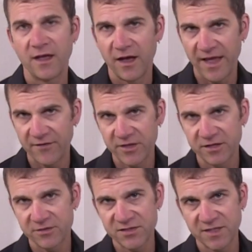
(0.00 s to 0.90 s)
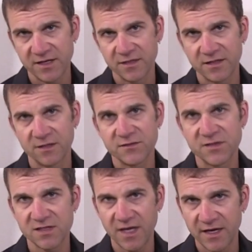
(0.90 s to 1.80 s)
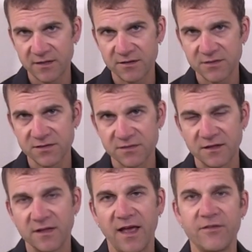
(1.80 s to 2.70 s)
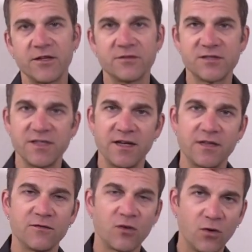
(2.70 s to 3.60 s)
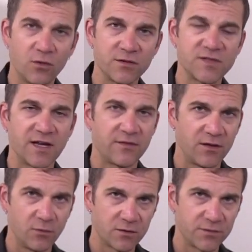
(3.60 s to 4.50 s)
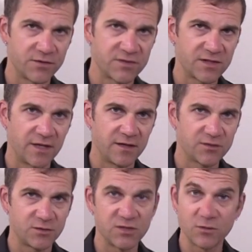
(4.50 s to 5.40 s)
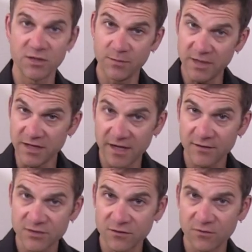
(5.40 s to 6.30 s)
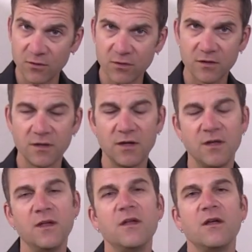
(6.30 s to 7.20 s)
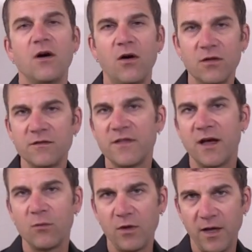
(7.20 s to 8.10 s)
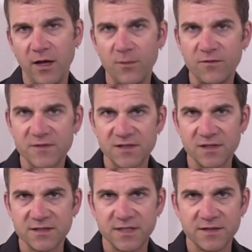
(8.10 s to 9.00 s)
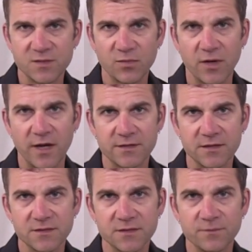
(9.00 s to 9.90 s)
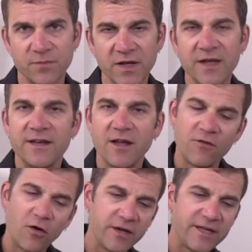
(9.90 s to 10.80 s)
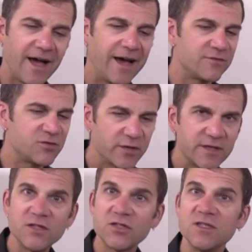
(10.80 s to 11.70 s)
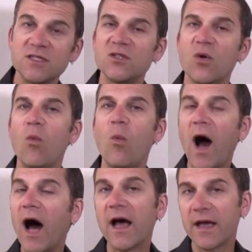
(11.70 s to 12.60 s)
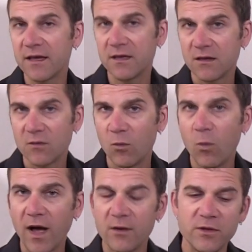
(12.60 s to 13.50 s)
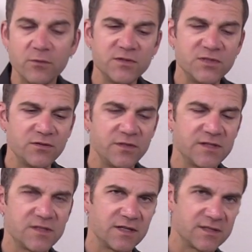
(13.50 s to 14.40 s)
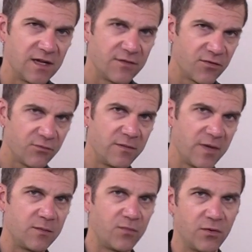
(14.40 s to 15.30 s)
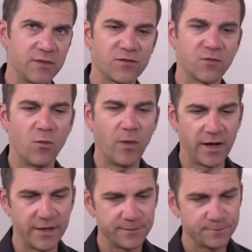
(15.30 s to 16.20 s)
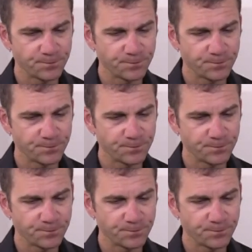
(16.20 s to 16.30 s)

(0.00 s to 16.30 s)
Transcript: having an understanding of scales, having an understanding of chords and how they work with your scales, which is what the PDFs are for, all of that will help facilitate this practice. Now, I've already kind of transitioned into why we would do these things. And I have three main points for why.